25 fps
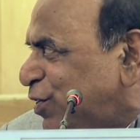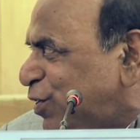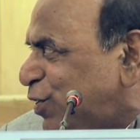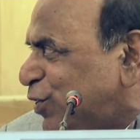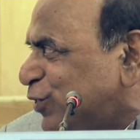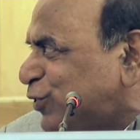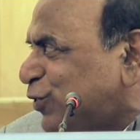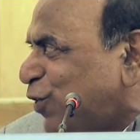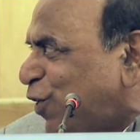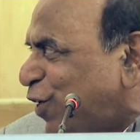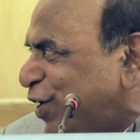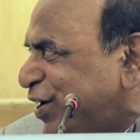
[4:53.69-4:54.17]

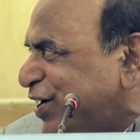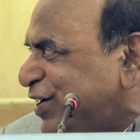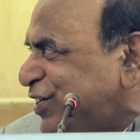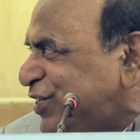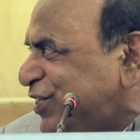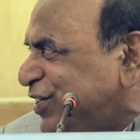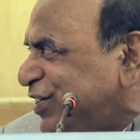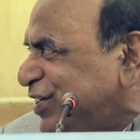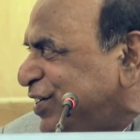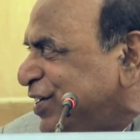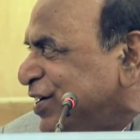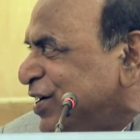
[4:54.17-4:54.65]

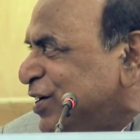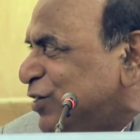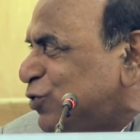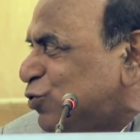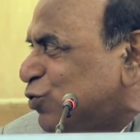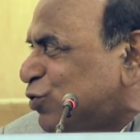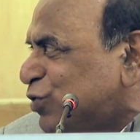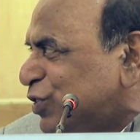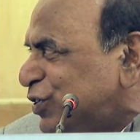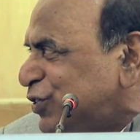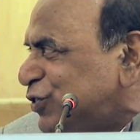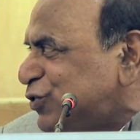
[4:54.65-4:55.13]
authority
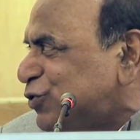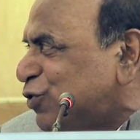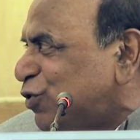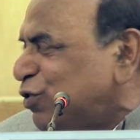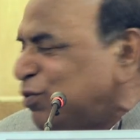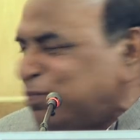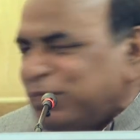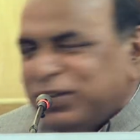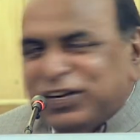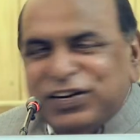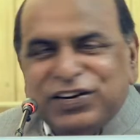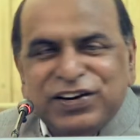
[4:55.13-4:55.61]
to control
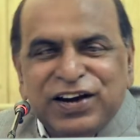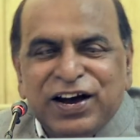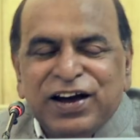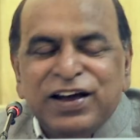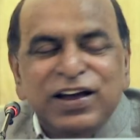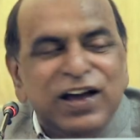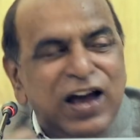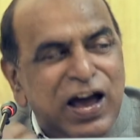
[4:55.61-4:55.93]
media.